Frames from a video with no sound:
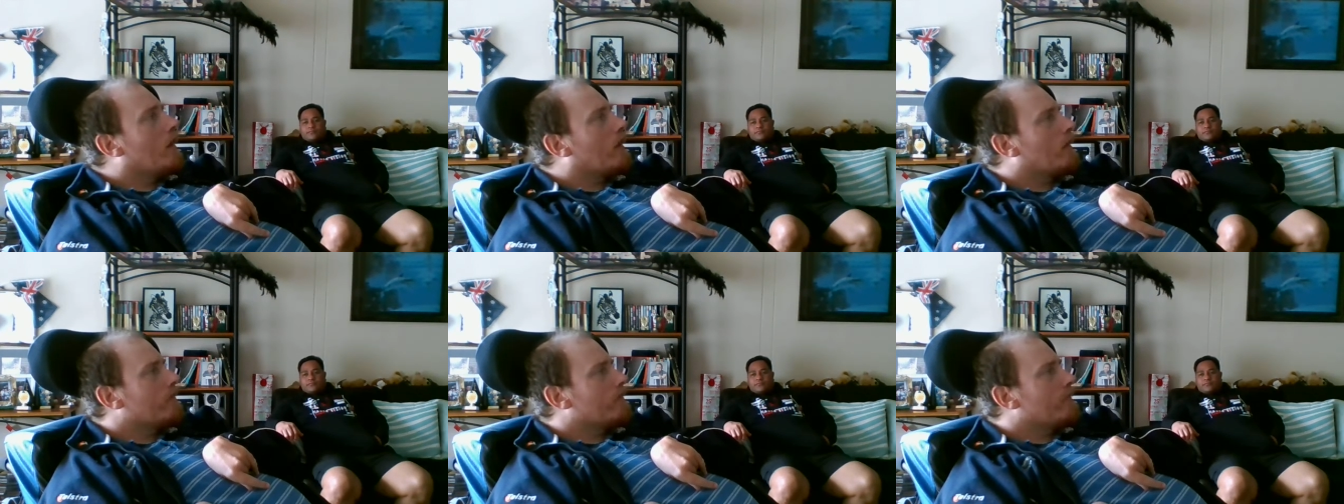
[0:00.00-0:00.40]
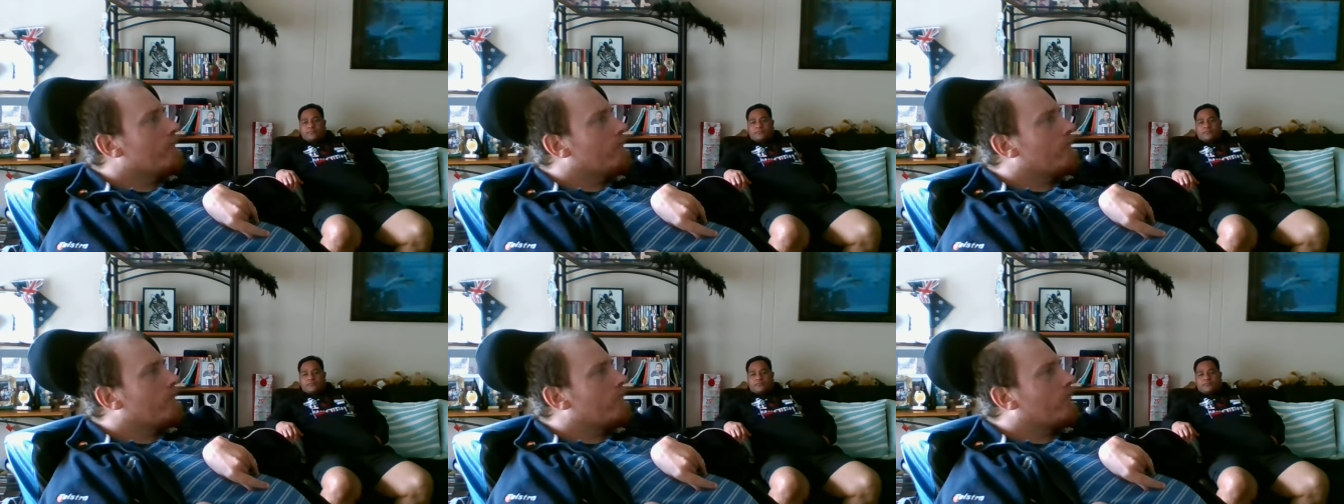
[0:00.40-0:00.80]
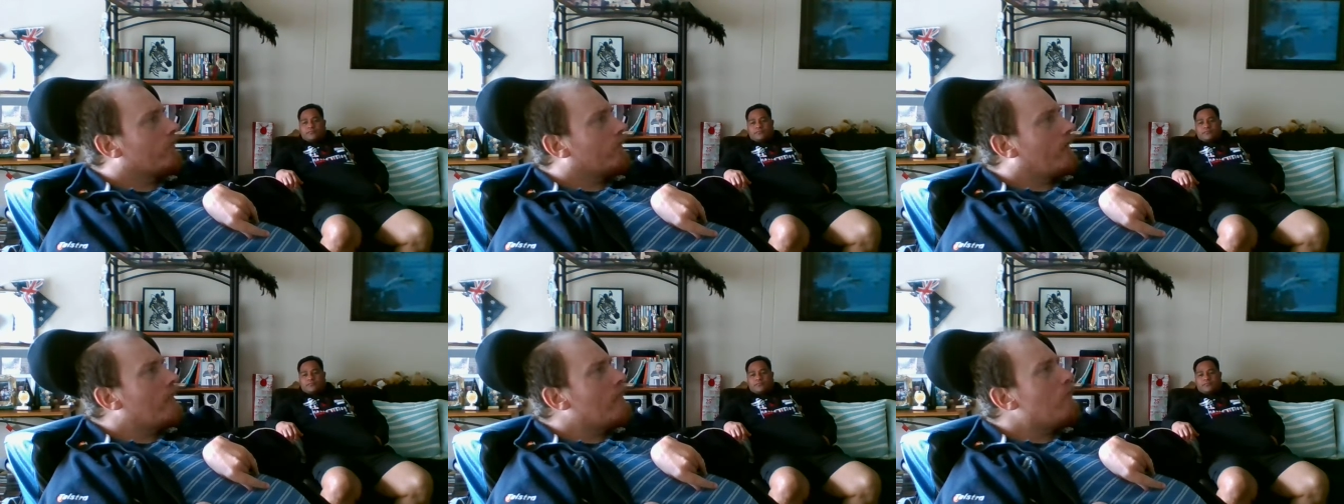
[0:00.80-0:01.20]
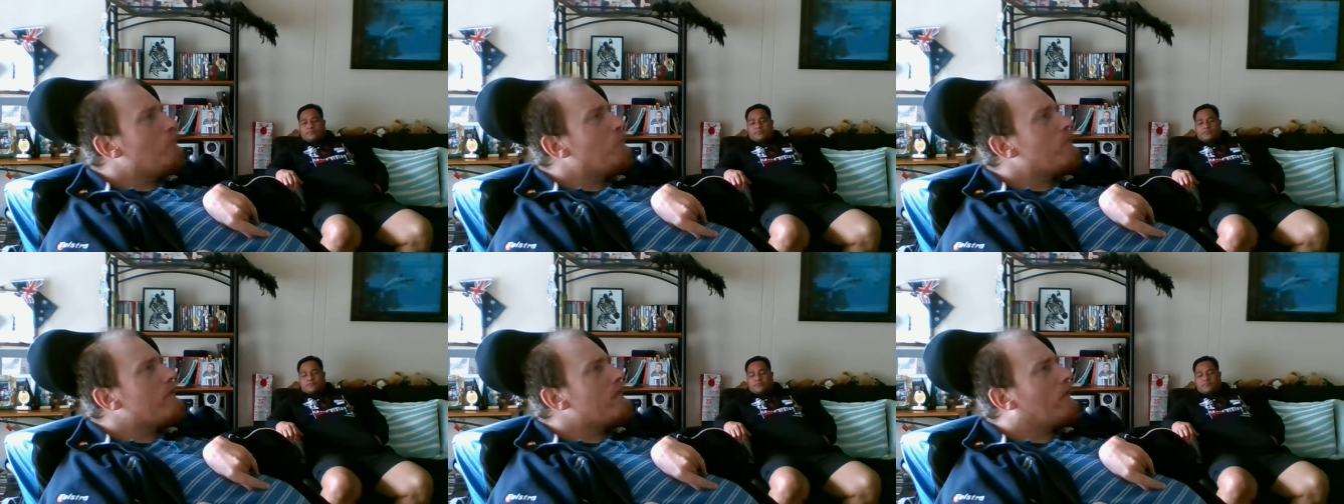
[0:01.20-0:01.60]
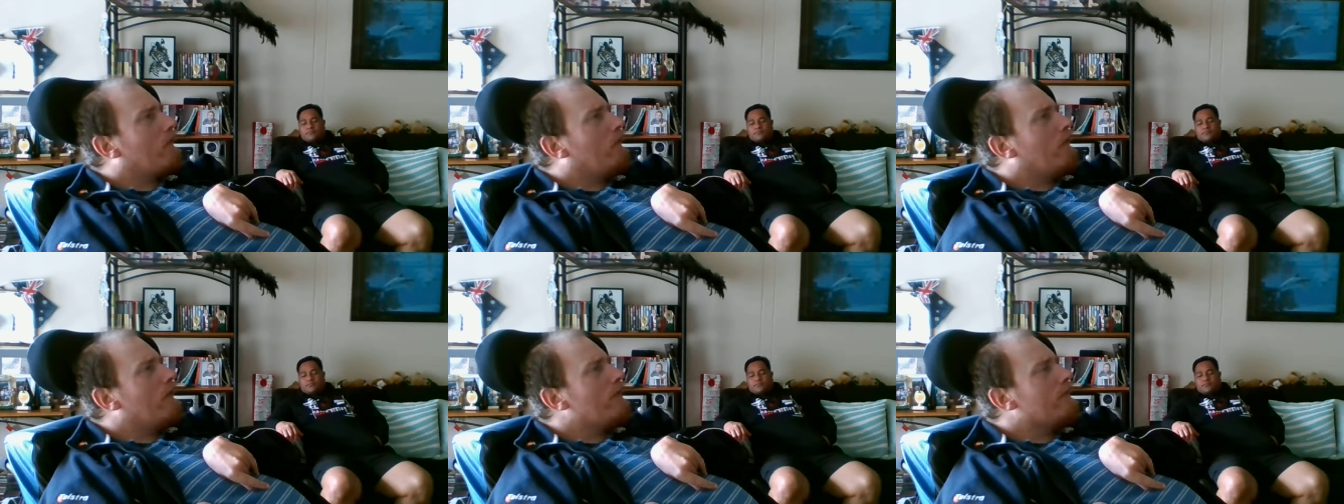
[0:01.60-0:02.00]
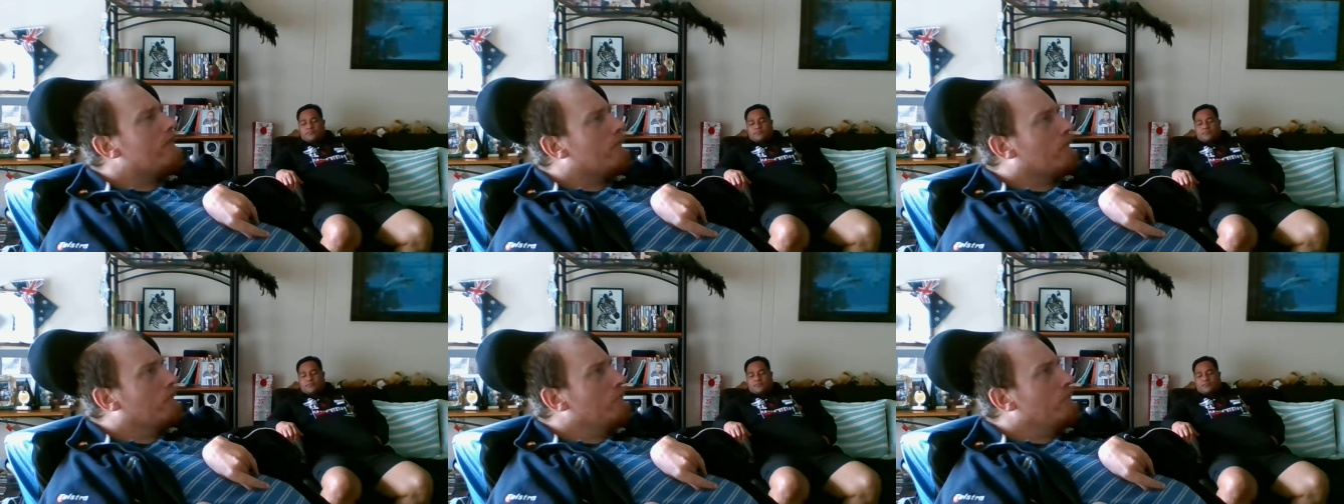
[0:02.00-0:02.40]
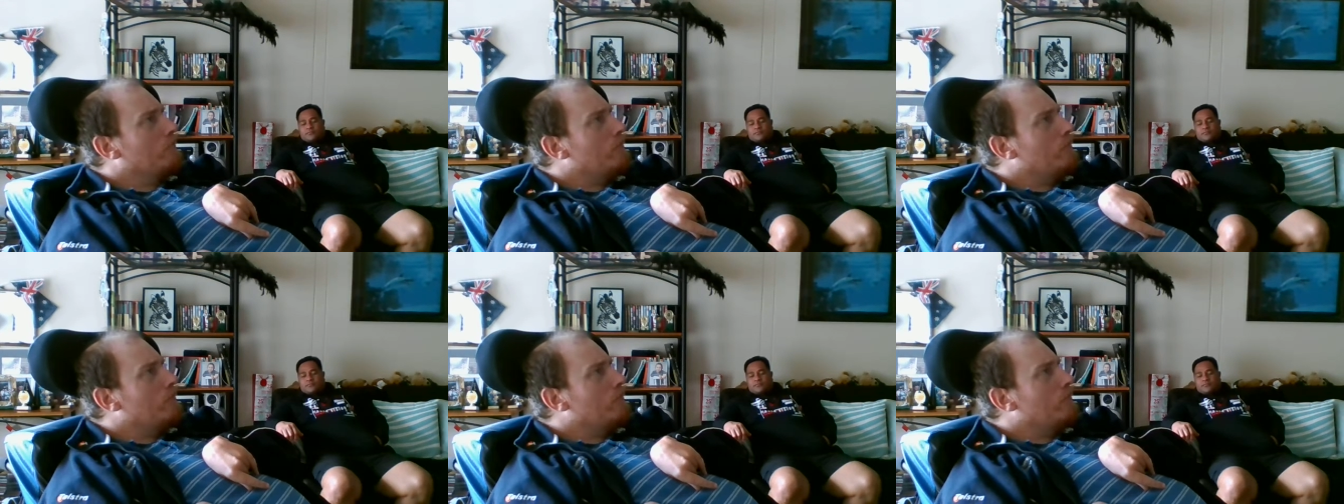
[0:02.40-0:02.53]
Because if it's gonna be hot, you